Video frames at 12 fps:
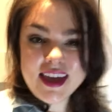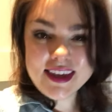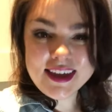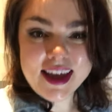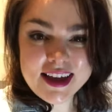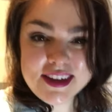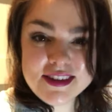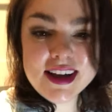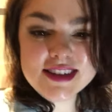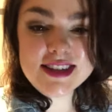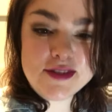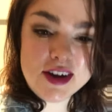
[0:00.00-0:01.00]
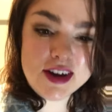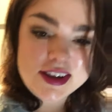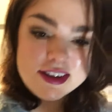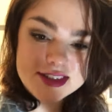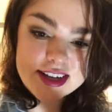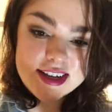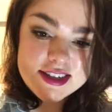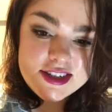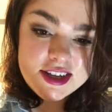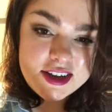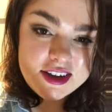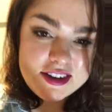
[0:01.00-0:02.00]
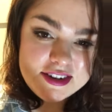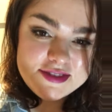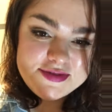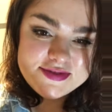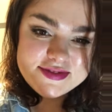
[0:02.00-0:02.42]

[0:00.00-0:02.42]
yeah, you guys have your heels on too.